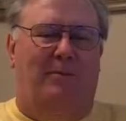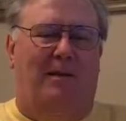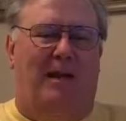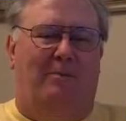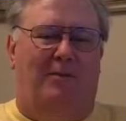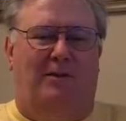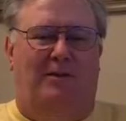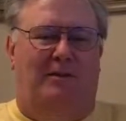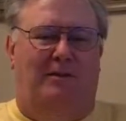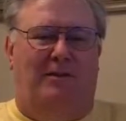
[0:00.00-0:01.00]
I'm
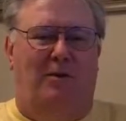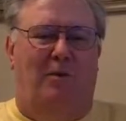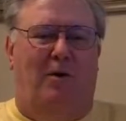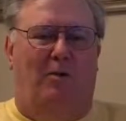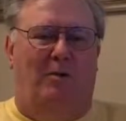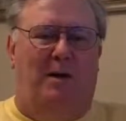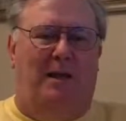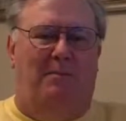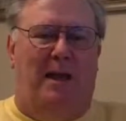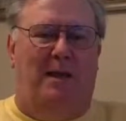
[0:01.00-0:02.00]
too old to be
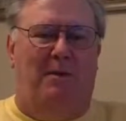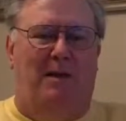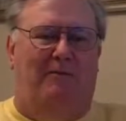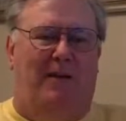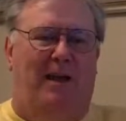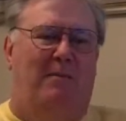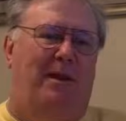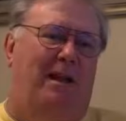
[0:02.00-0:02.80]
the baby of the family,